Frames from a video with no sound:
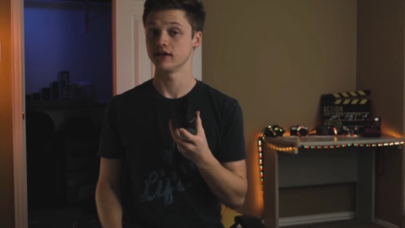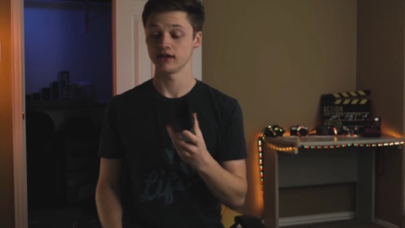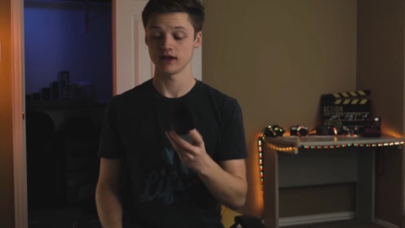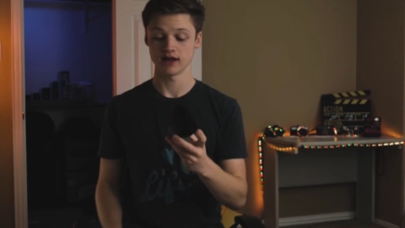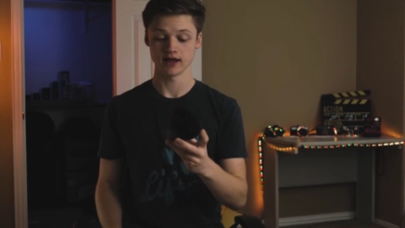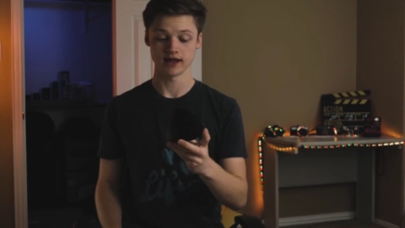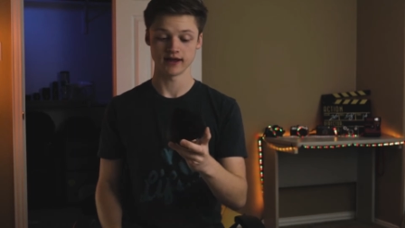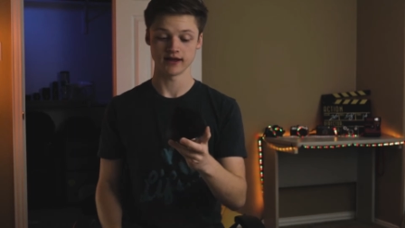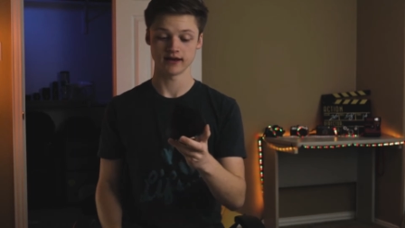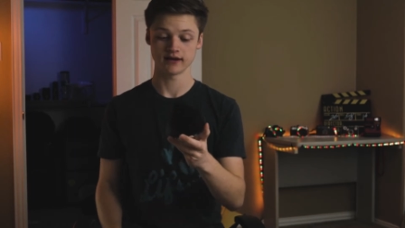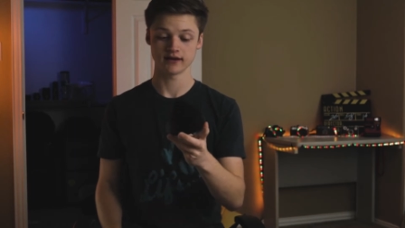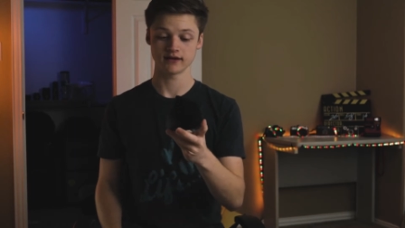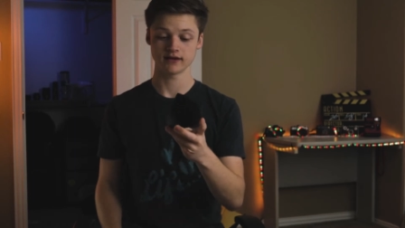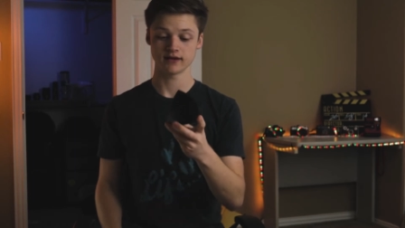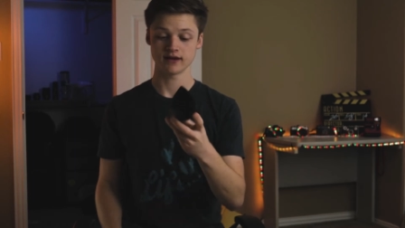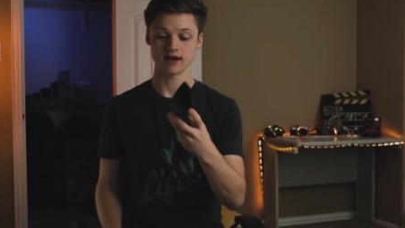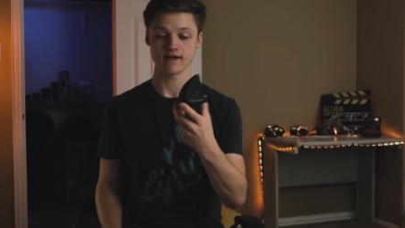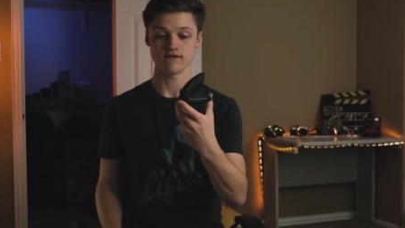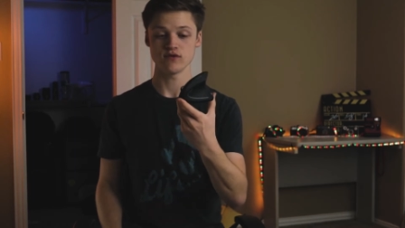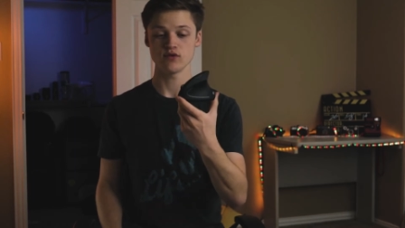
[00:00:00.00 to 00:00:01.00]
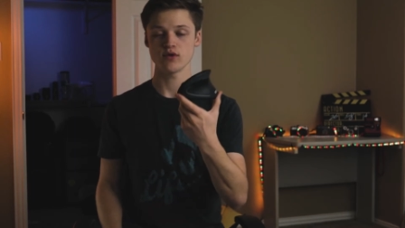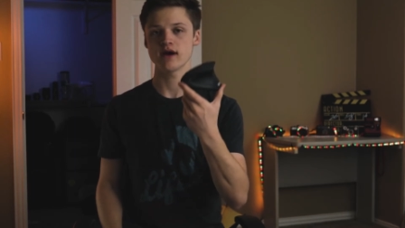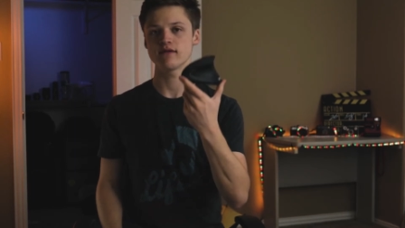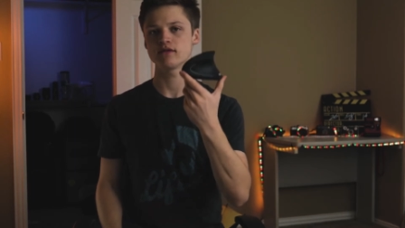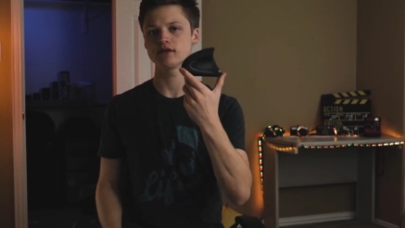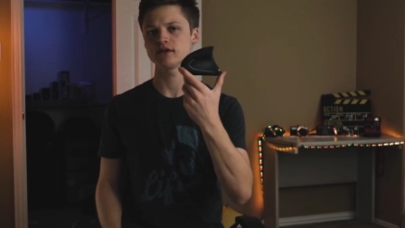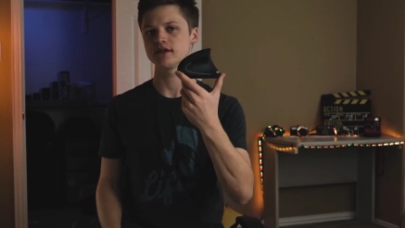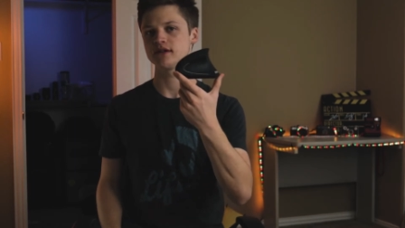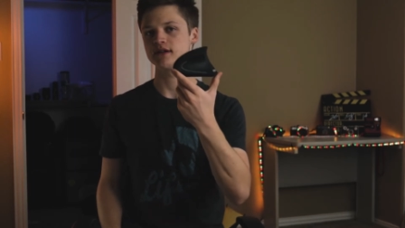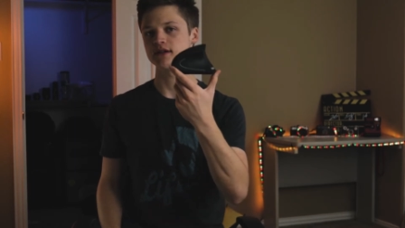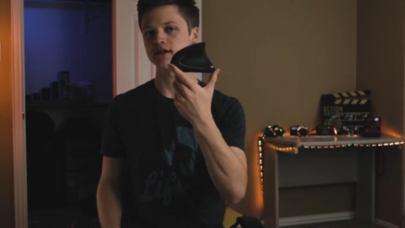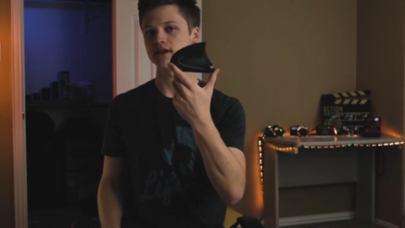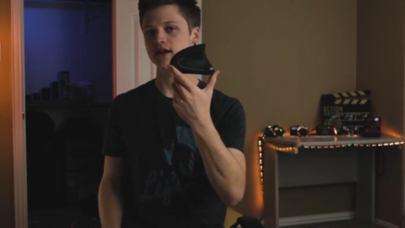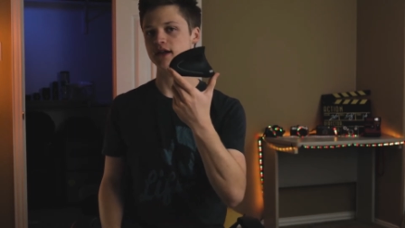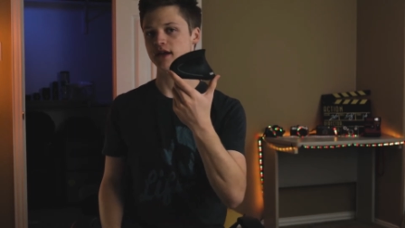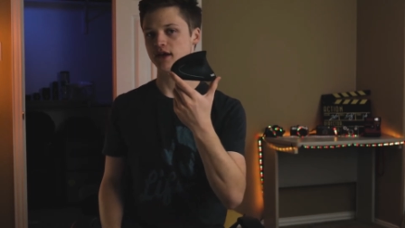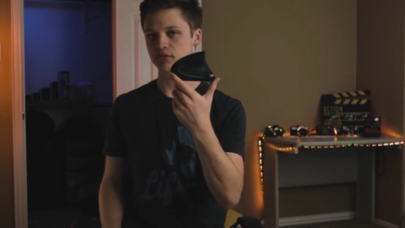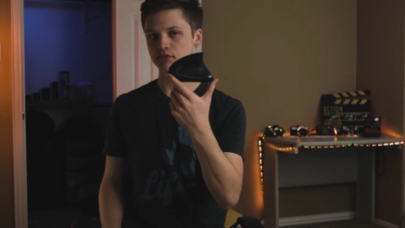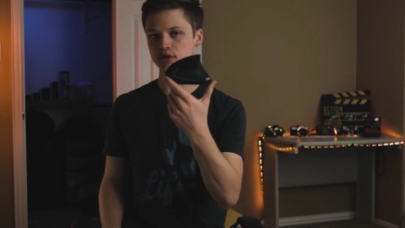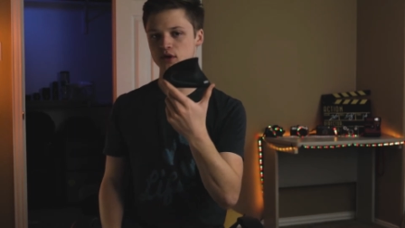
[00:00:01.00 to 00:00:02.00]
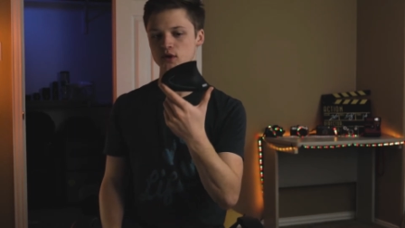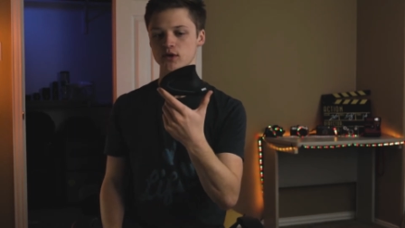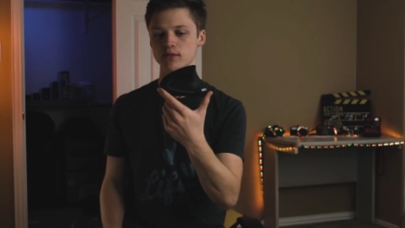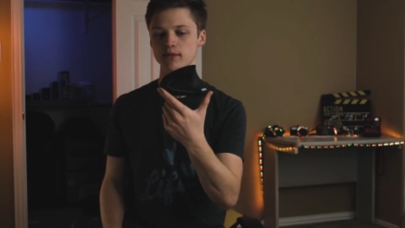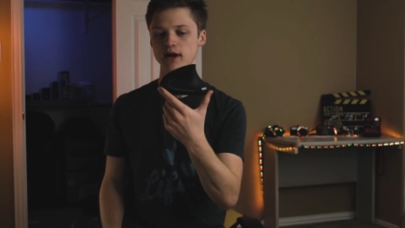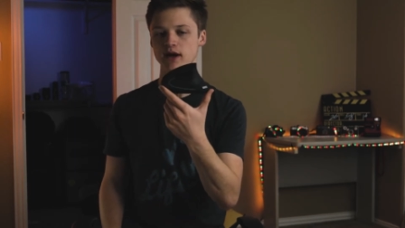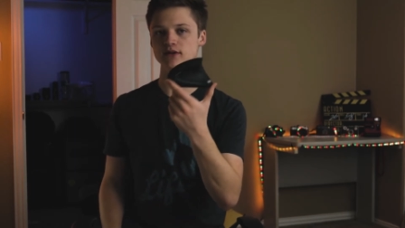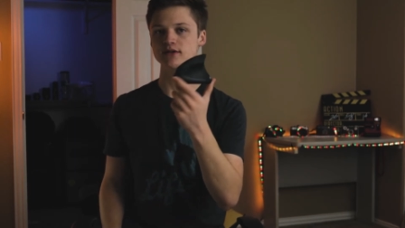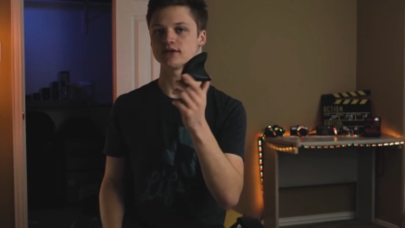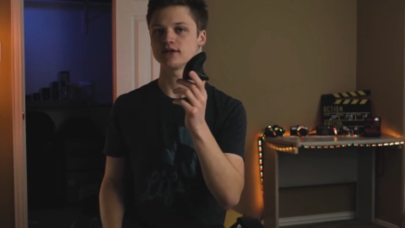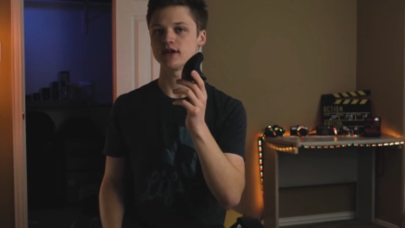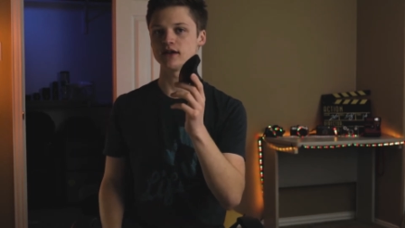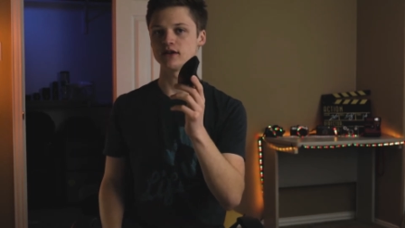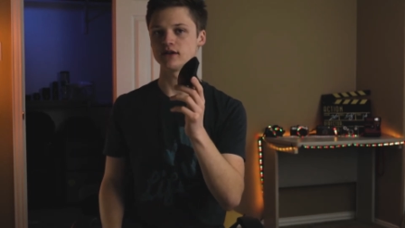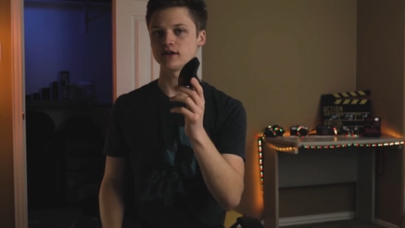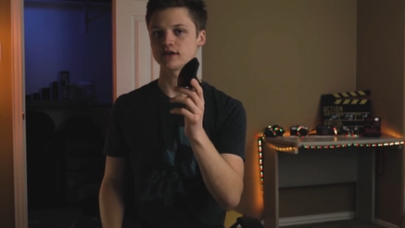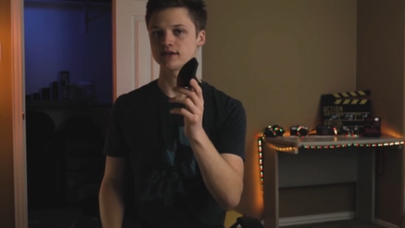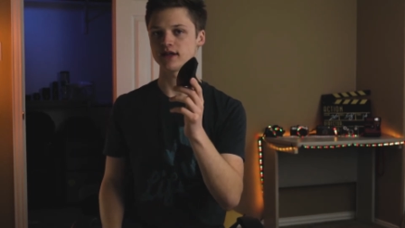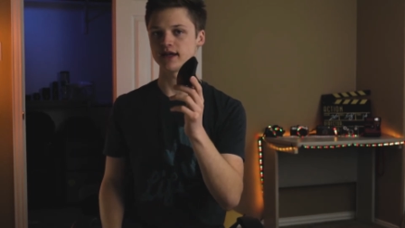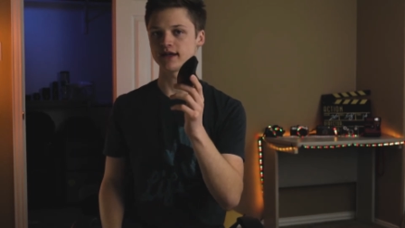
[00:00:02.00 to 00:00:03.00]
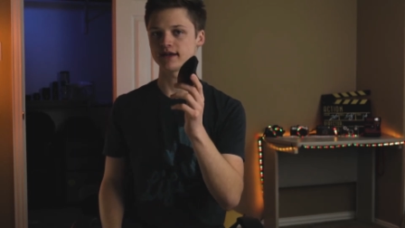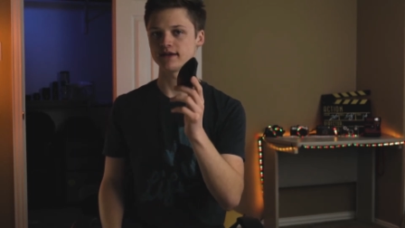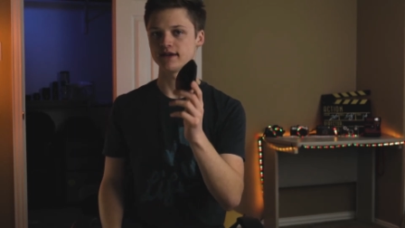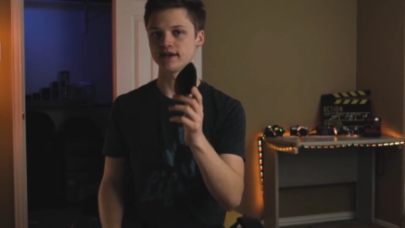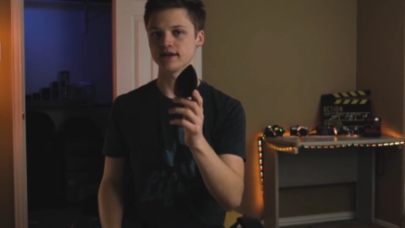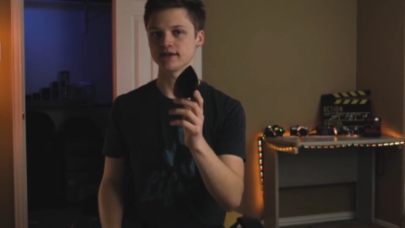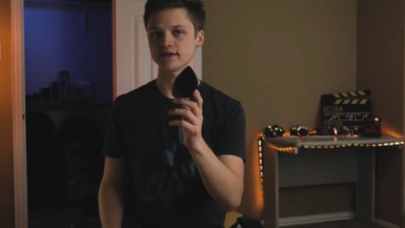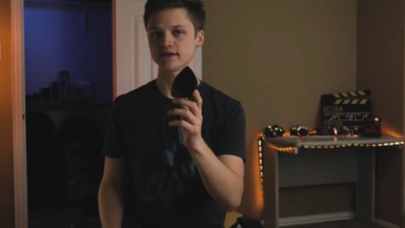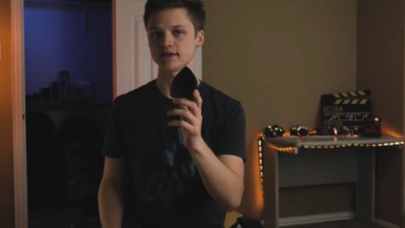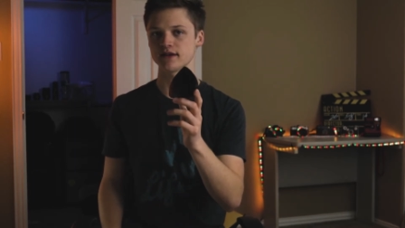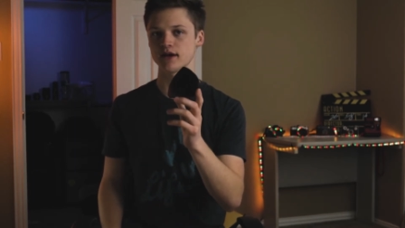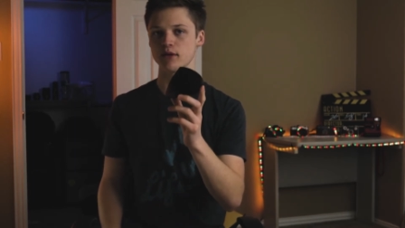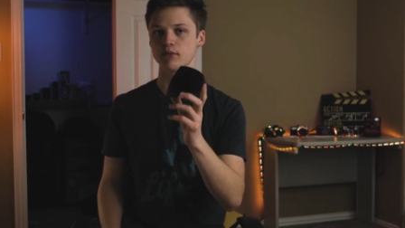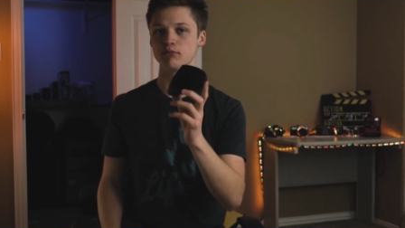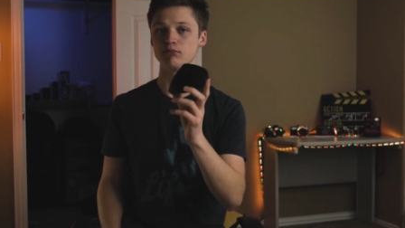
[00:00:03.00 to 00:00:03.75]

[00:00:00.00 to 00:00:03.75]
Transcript: Like, have you ever seen a computer mouse that looks like this